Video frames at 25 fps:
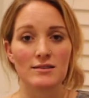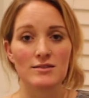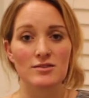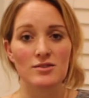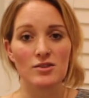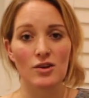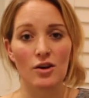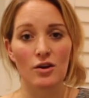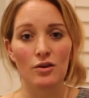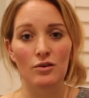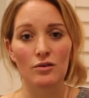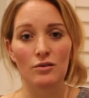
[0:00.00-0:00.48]

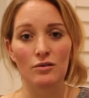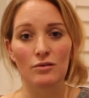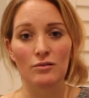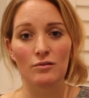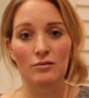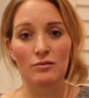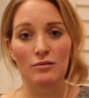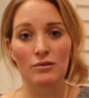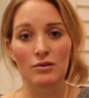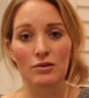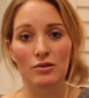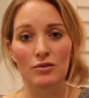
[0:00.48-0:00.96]

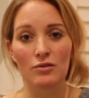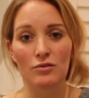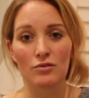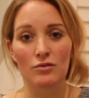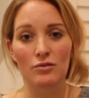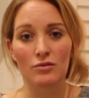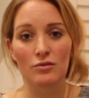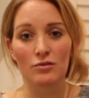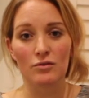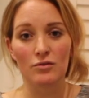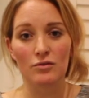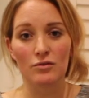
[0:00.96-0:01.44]
So
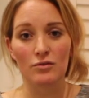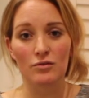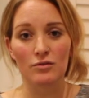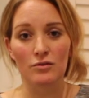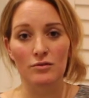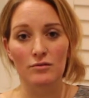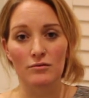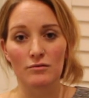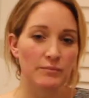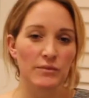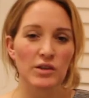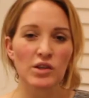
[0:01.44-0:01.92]

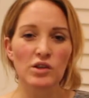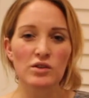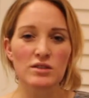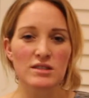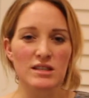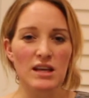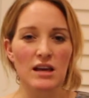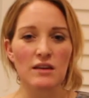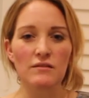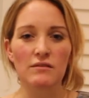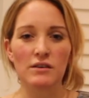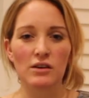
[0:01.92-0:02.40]
you're
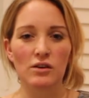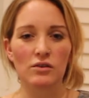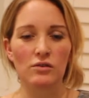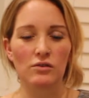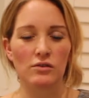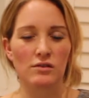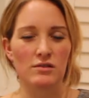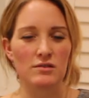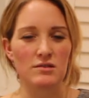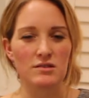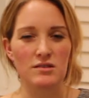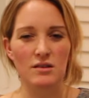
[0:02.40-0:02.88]
saving
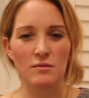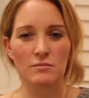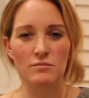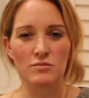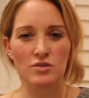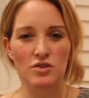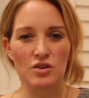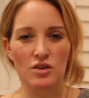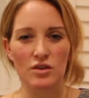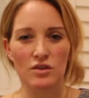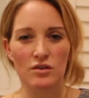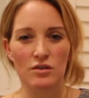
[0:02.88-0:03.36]
on
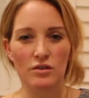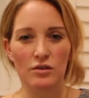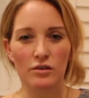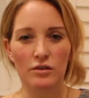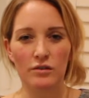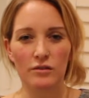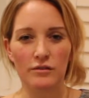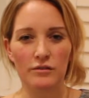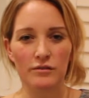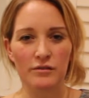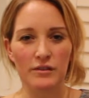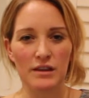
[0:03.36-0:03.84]
consumption
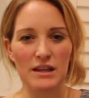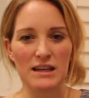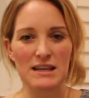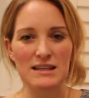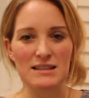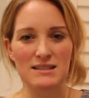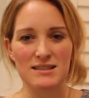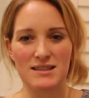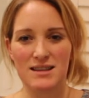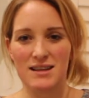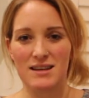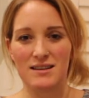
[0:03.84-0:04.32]
of
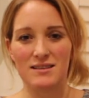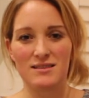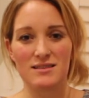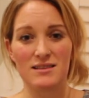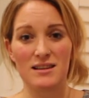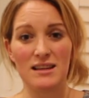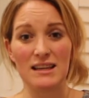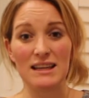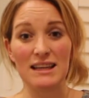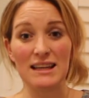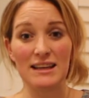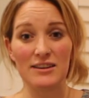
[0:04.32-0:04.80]
these things
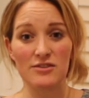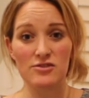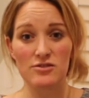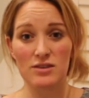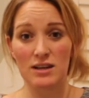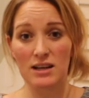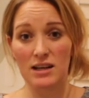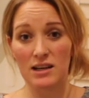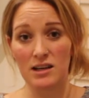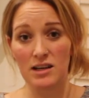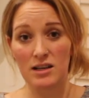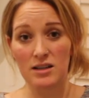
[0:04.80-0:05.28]
that
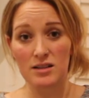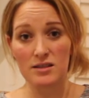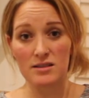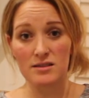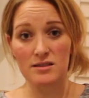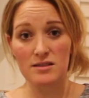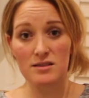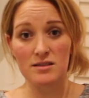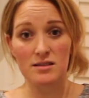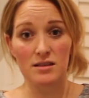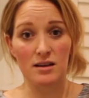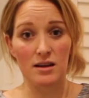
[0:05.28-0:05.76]
literally
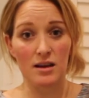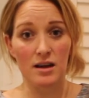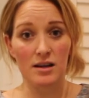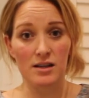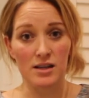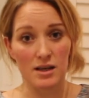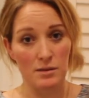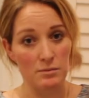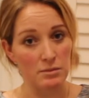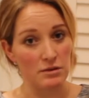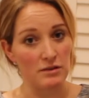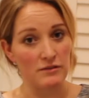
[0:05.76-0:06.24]
last a
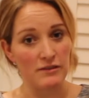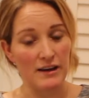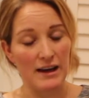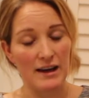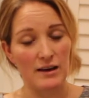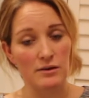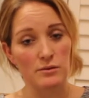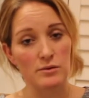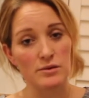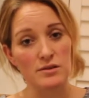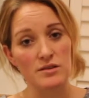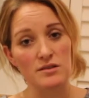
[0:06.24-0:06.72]
couple of
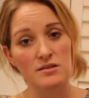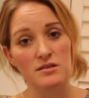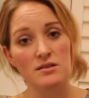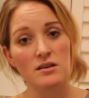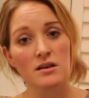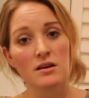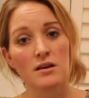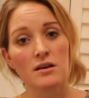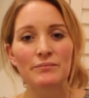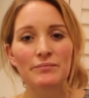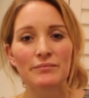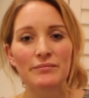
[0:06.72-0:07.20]
hours.
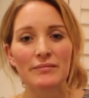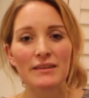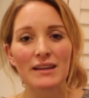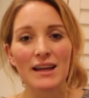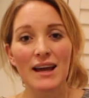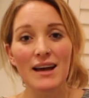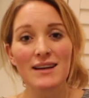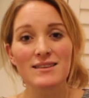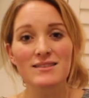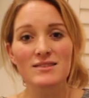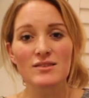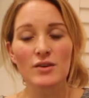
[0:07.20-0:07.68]

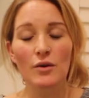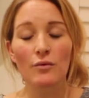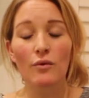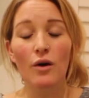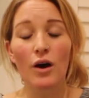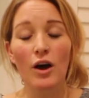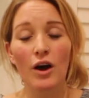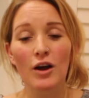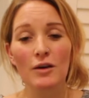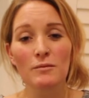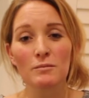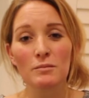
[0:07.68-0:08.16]
Yeah, so
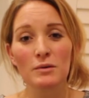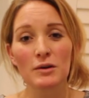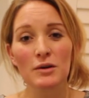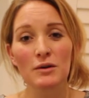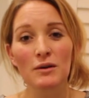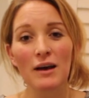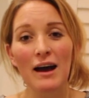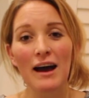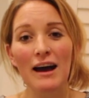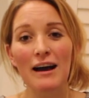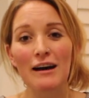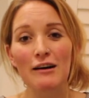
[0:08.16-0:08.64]
I hope
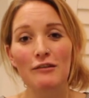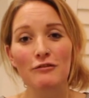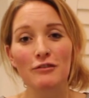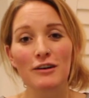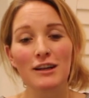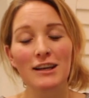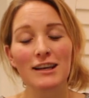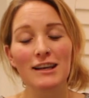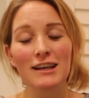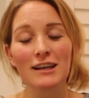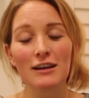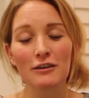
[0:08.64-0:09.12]
you have
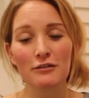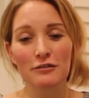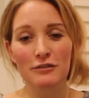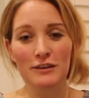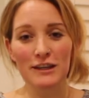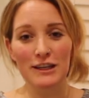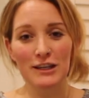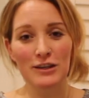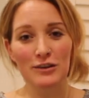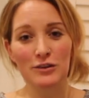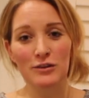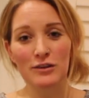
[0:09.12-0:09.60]
a
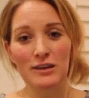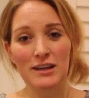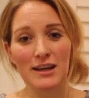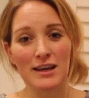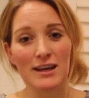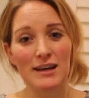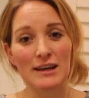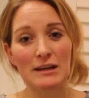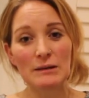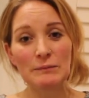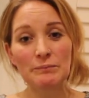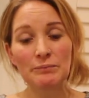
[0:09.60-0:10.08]
lovely new
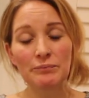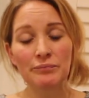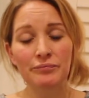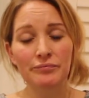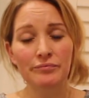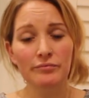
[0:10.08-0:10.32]
year.